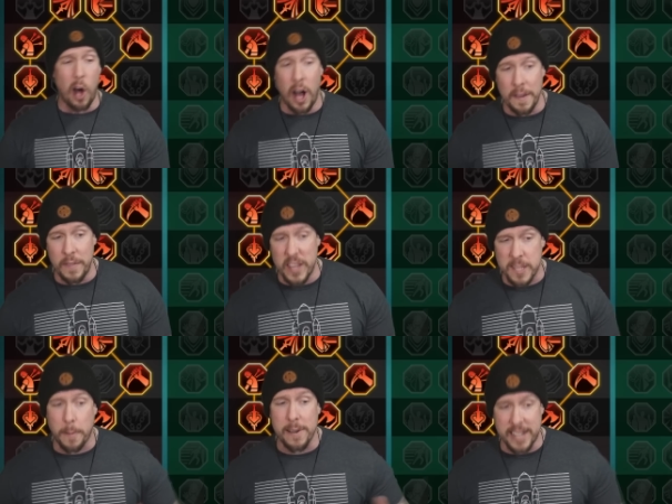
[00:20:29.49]
on
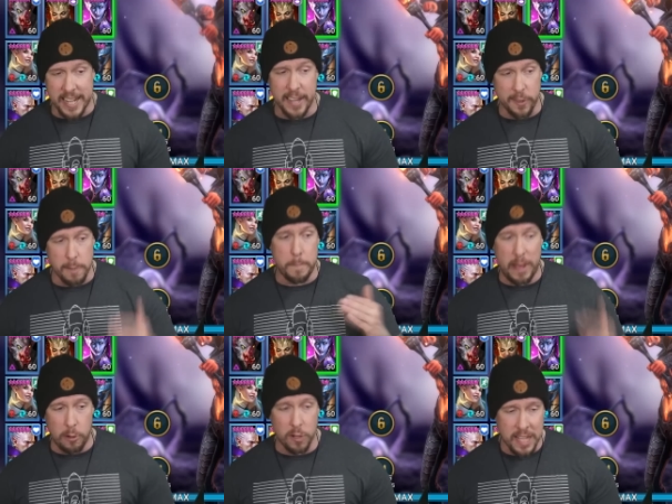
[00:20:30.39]
this particular
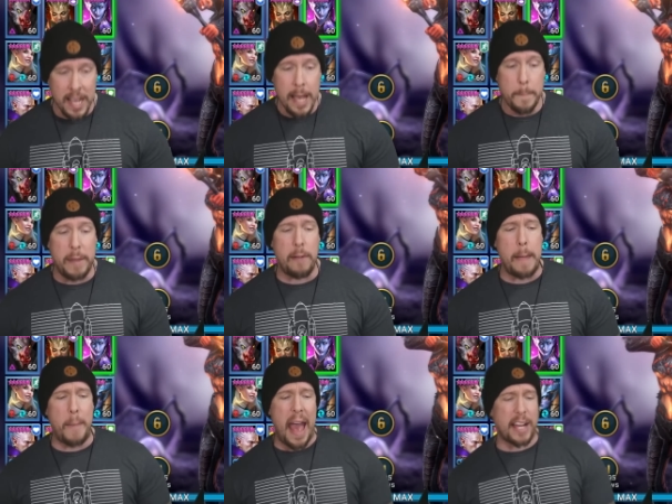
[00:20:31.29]
build. Be
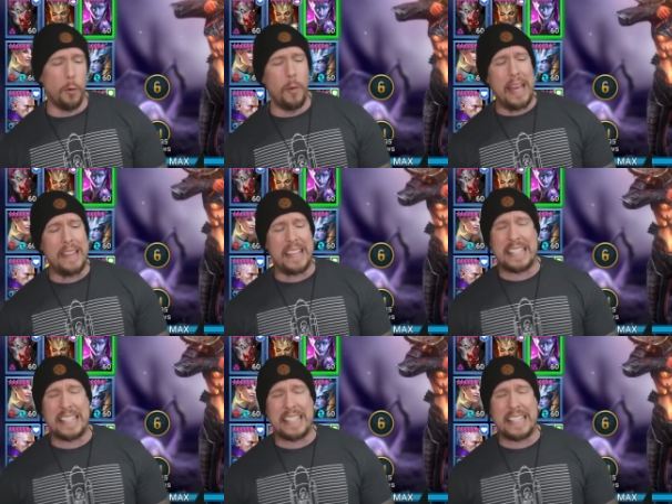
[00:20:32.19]
right back with